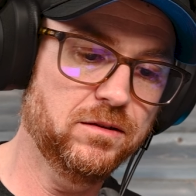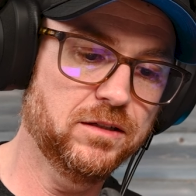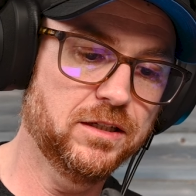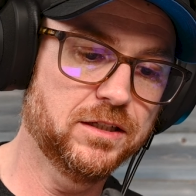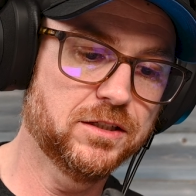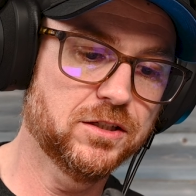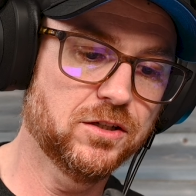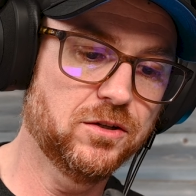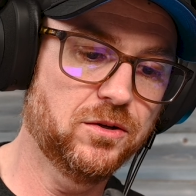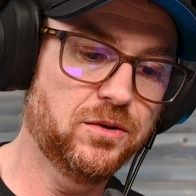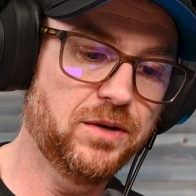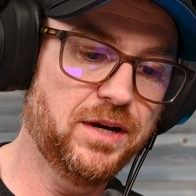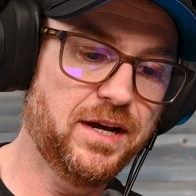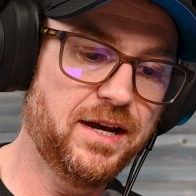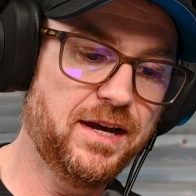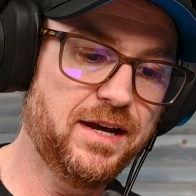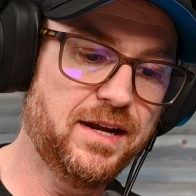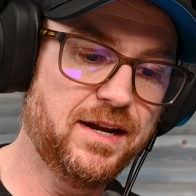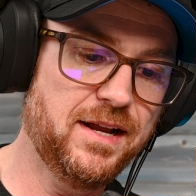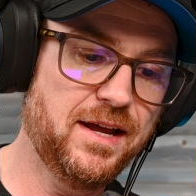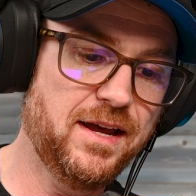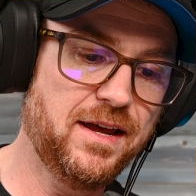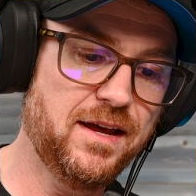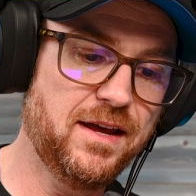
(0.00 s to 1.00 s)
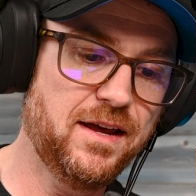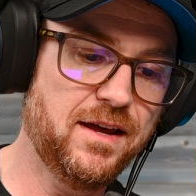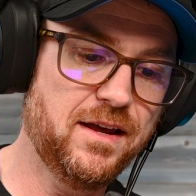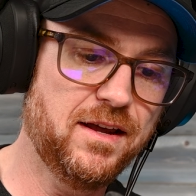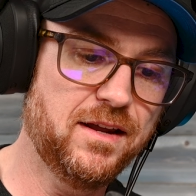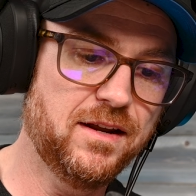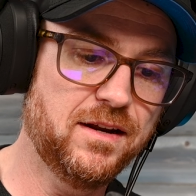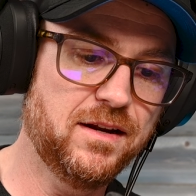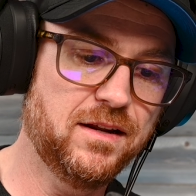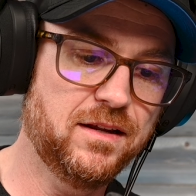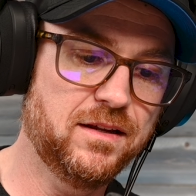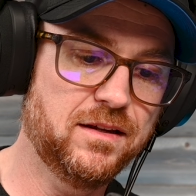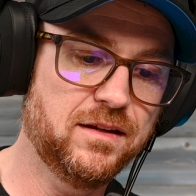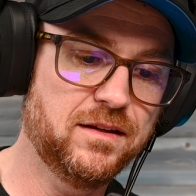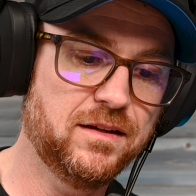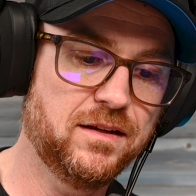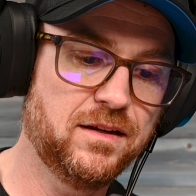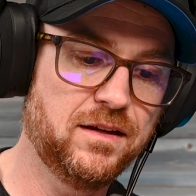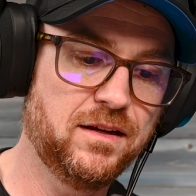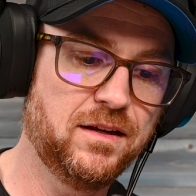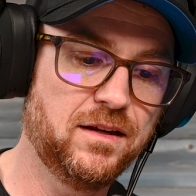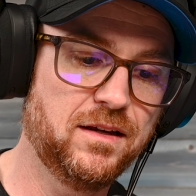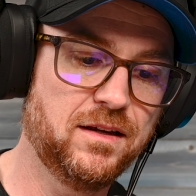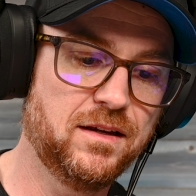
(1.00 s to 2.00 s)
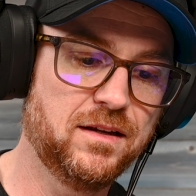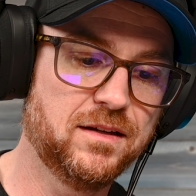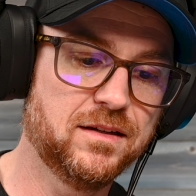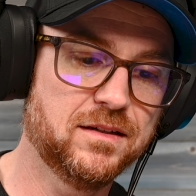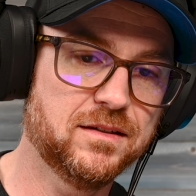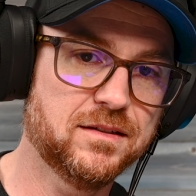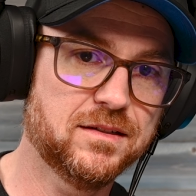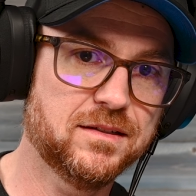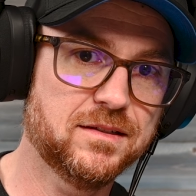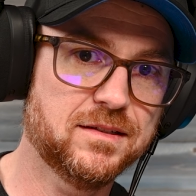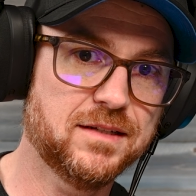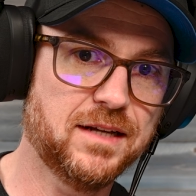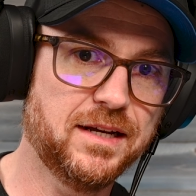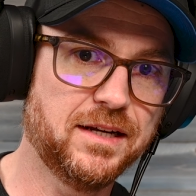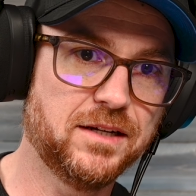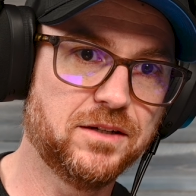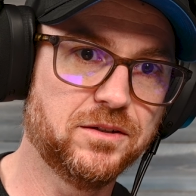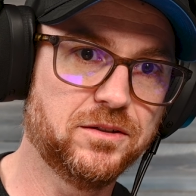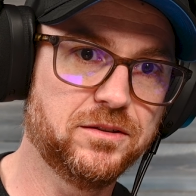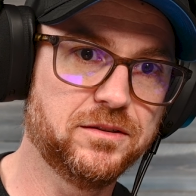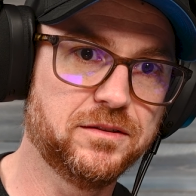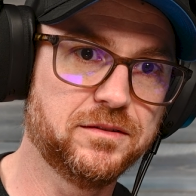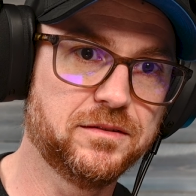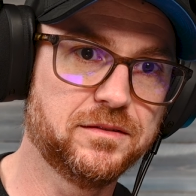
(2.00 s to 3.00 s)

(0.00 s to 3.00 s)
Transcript: let's go ahead and cycle.